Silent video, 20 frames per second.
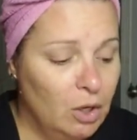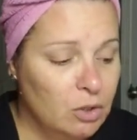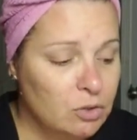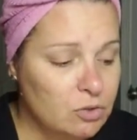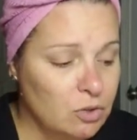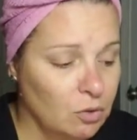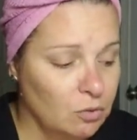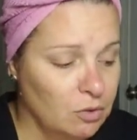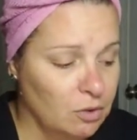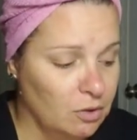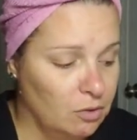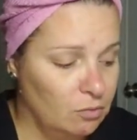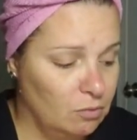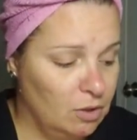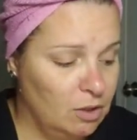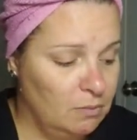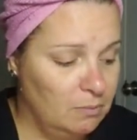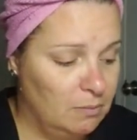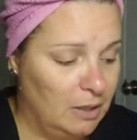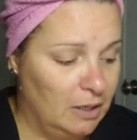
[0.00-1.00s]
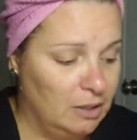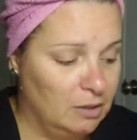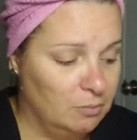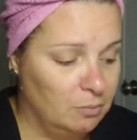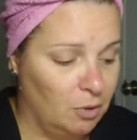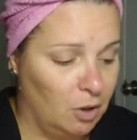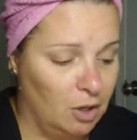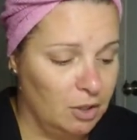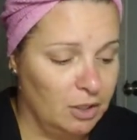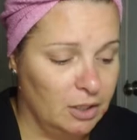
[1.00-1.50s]
So the three main
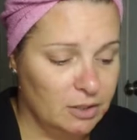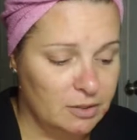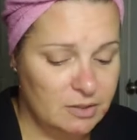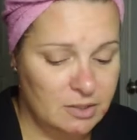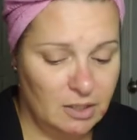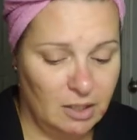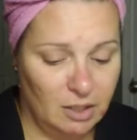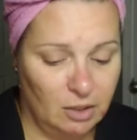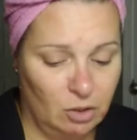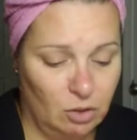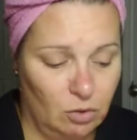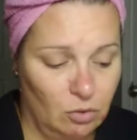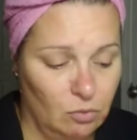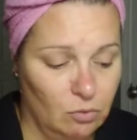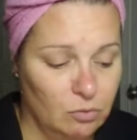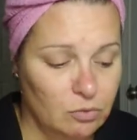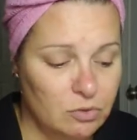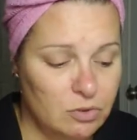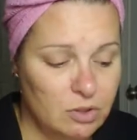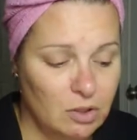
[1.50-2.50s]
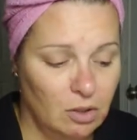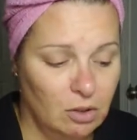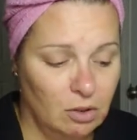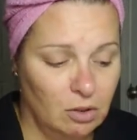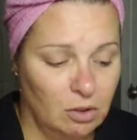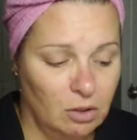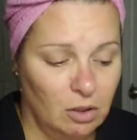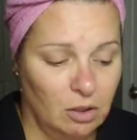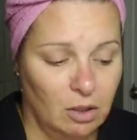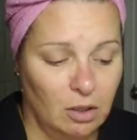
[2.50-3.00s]
products that I use
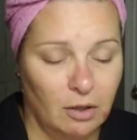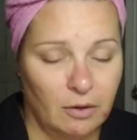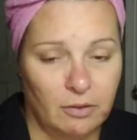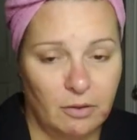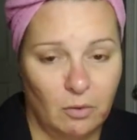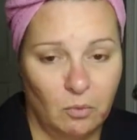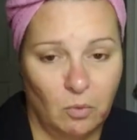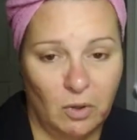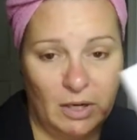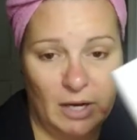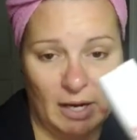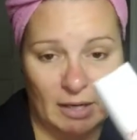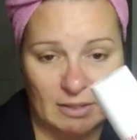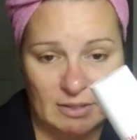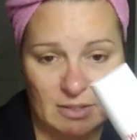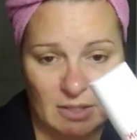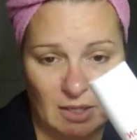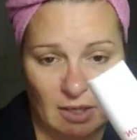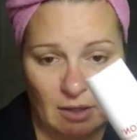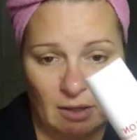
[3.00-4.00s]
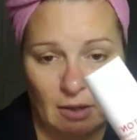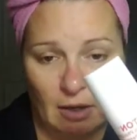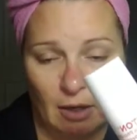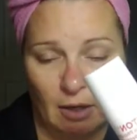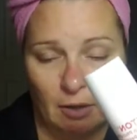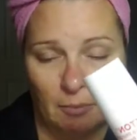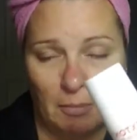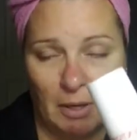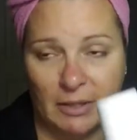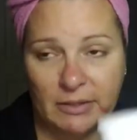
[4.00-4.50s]
are the Onexton.
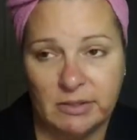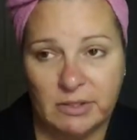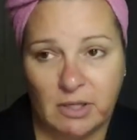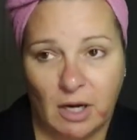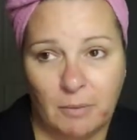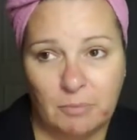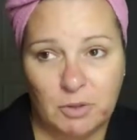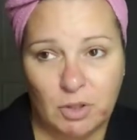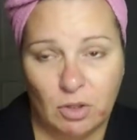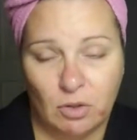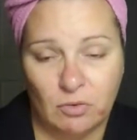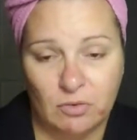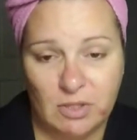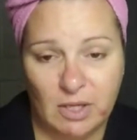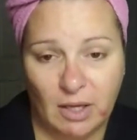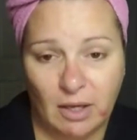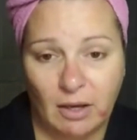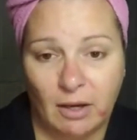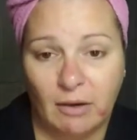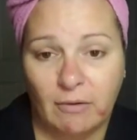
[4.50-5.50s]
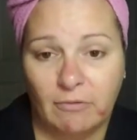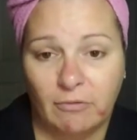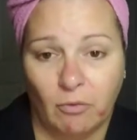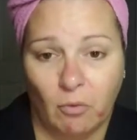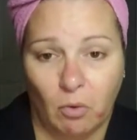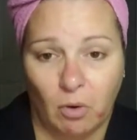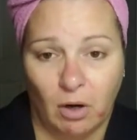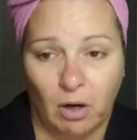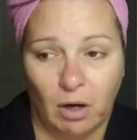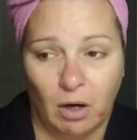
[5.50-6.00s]
I stopped using it
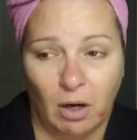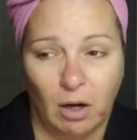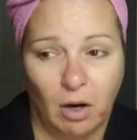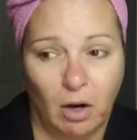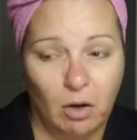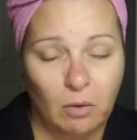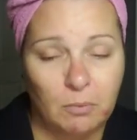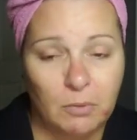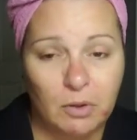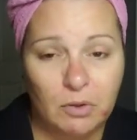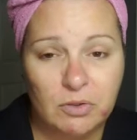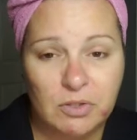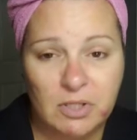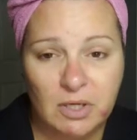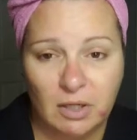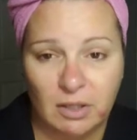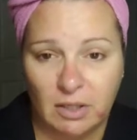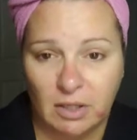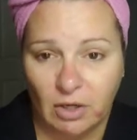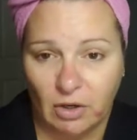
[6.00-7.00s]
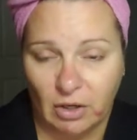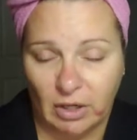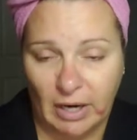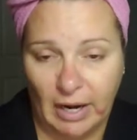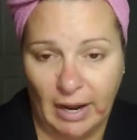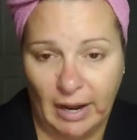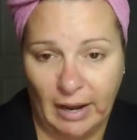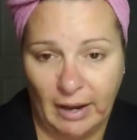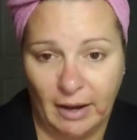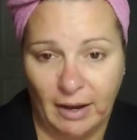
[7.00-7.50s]
for almost a year and a
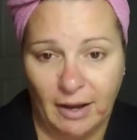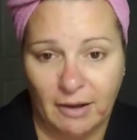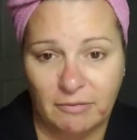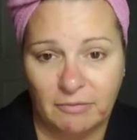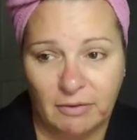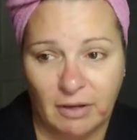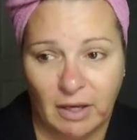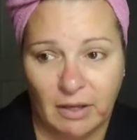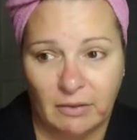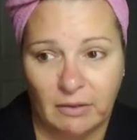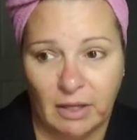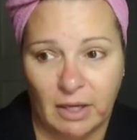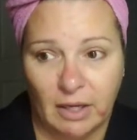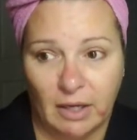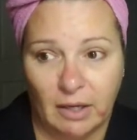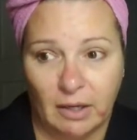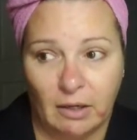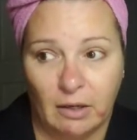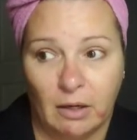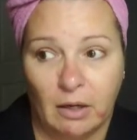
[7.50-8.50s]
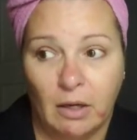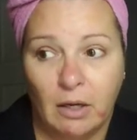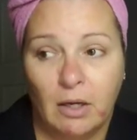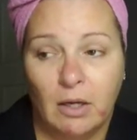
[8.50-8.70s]
half, and then